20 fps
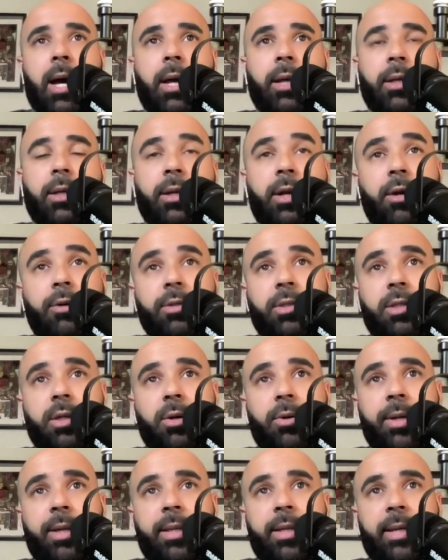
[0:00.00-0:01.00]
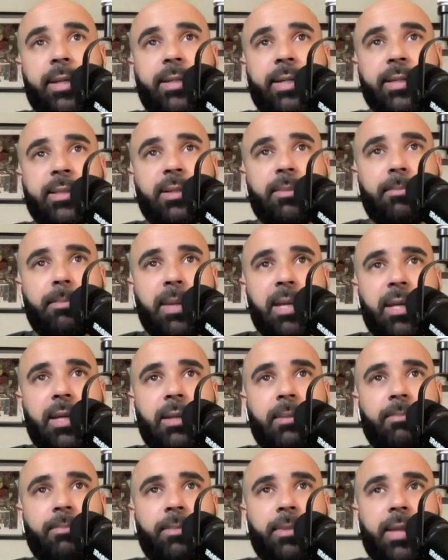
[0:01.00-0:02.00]
You know, so it doesn't
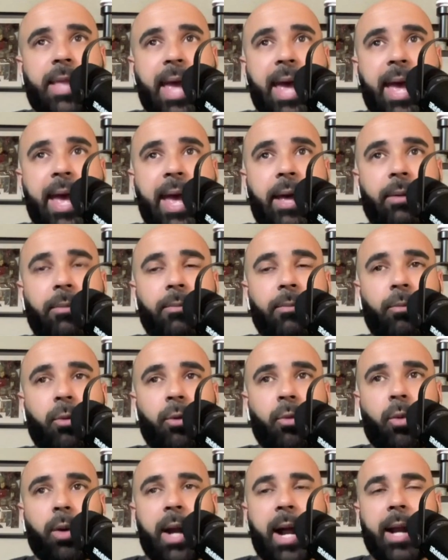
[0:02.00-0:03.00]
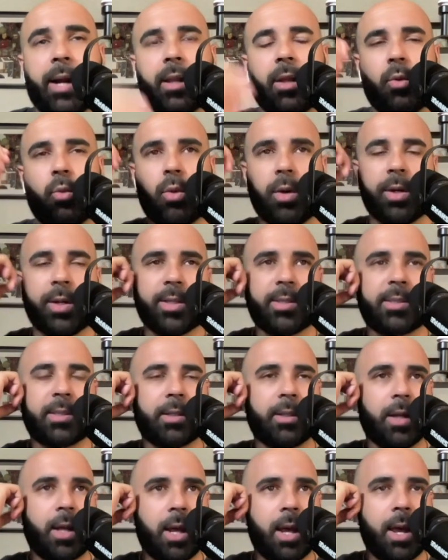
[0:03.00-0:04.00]
mean that we're out of the woods.
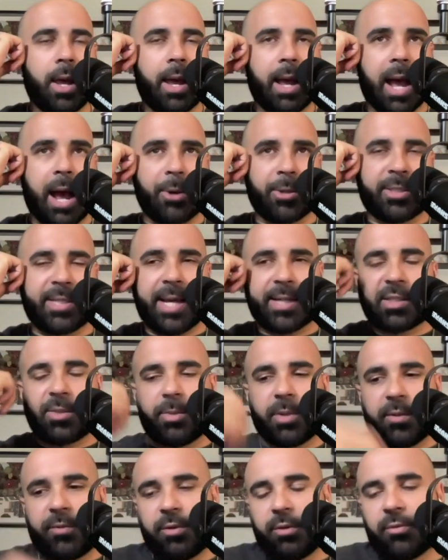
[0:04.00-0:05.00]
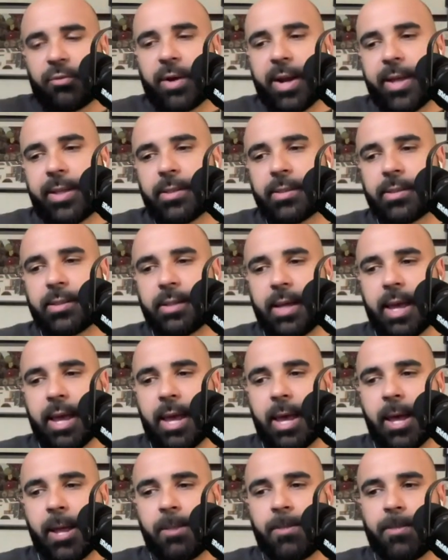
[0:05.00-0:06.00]
And I was texting with a few friends,
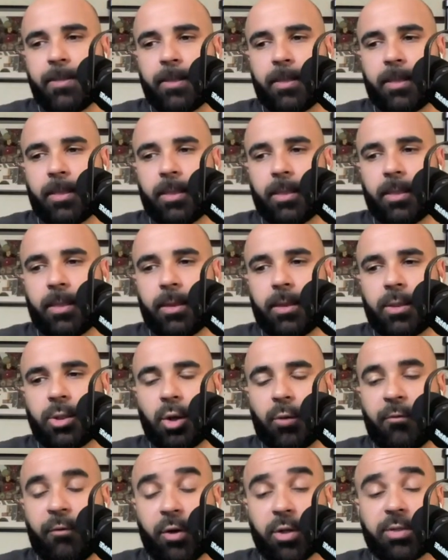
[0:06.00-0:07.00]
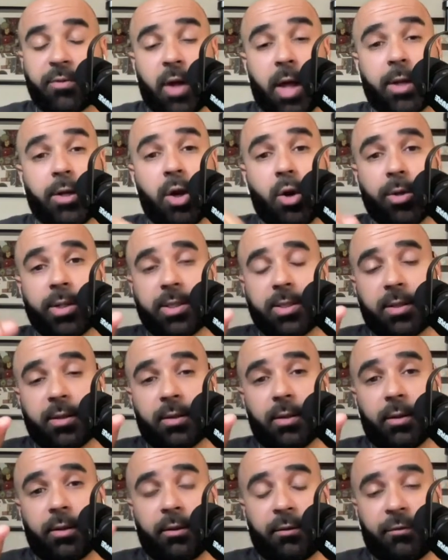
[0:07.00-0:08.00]
and so first of all, I noticed
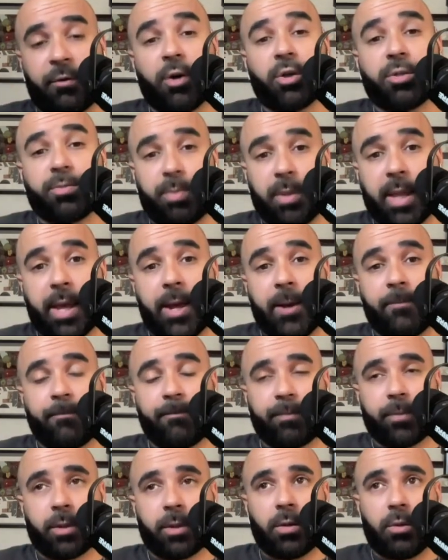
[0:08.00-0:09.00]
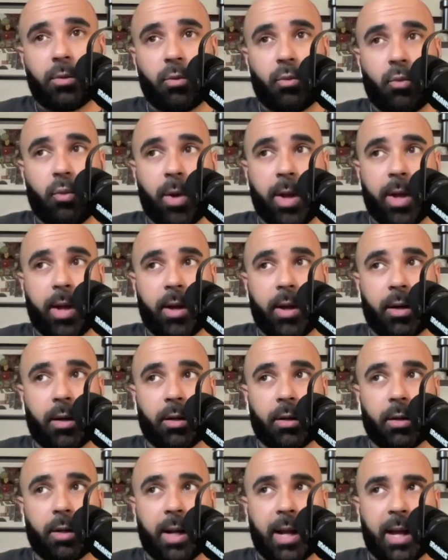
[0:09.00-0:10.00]
the first play
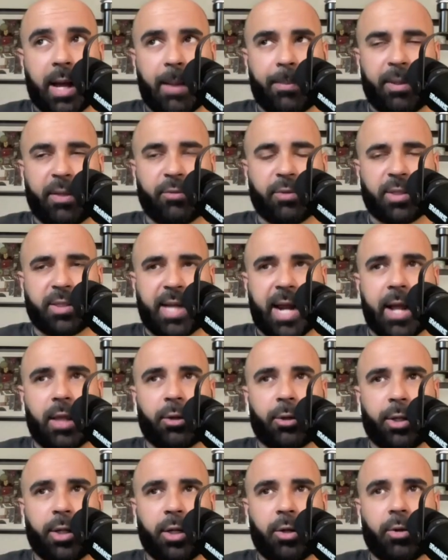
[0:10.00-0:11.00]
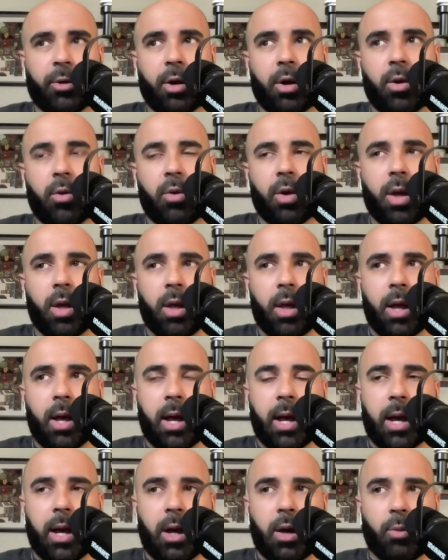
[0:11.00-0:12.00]
where I believe it was Tyler Herro
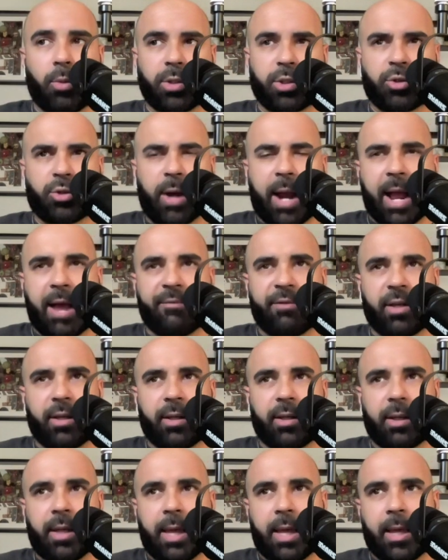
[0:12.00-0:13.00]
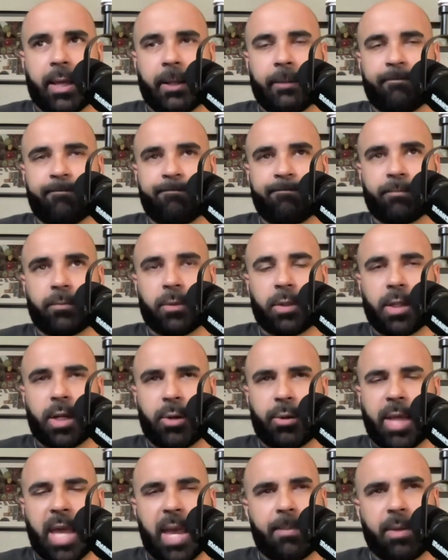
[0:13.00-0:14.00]
was driving, and, you
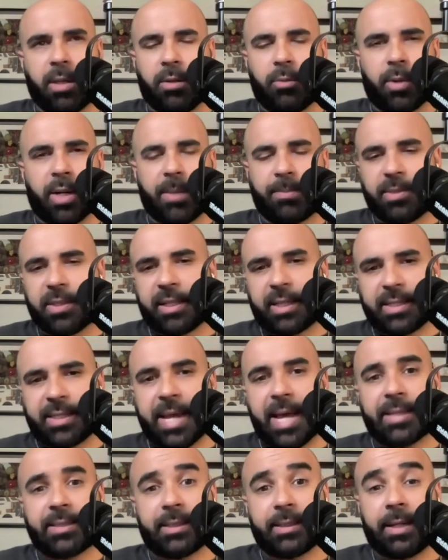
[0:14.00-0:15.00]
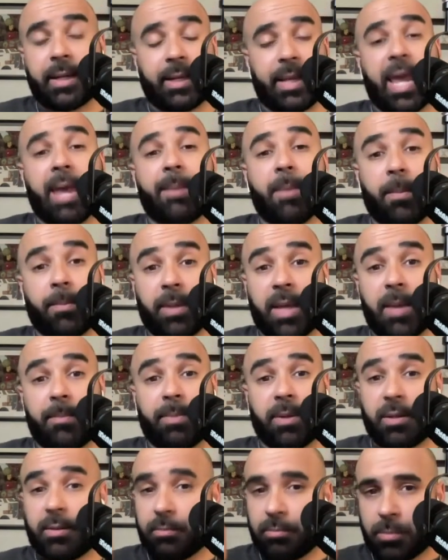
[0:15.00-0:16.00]
know, KP went up to contest and came up
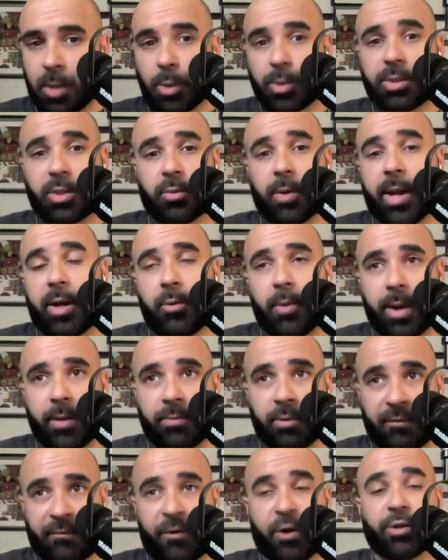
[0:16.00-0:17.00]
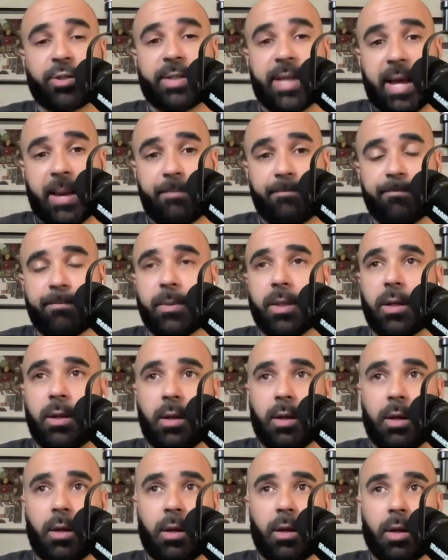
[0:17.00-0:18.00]
gimpy. Noticed it right away the first time.
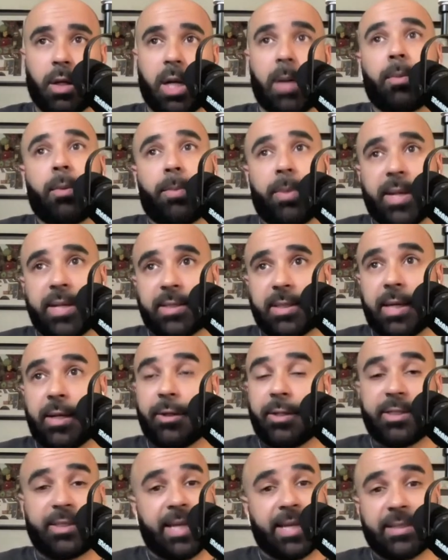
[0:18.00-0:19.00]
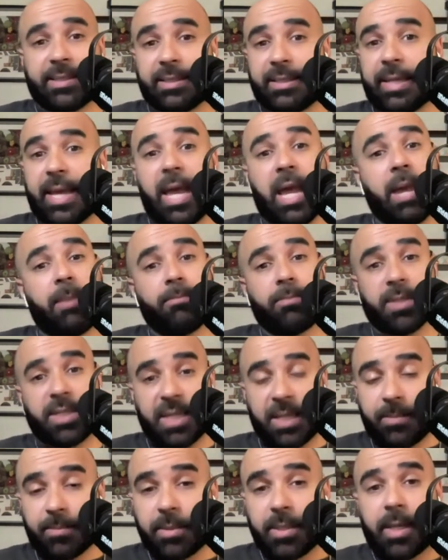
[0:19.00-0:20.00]
A couple plays later, he stays in the game.
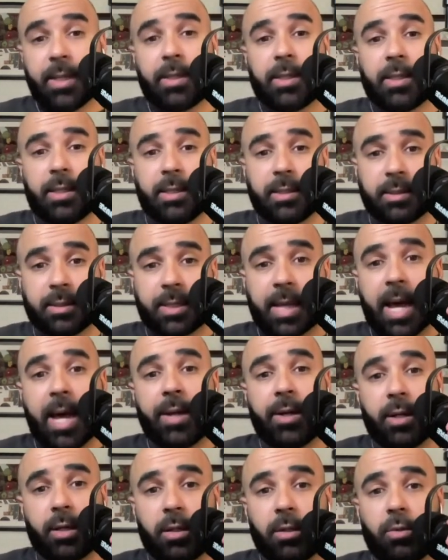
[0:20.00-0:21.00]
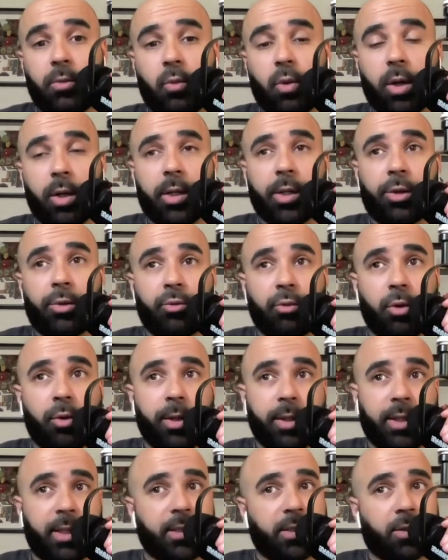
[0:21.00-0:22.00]
Seems like he's kind of working through
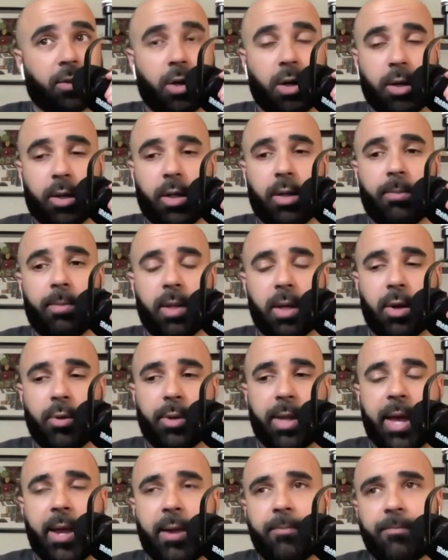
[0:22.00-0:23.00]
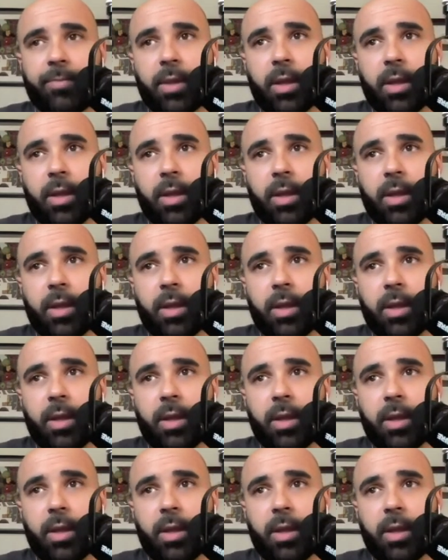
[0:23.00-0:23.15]
it. Things are all going to be okay.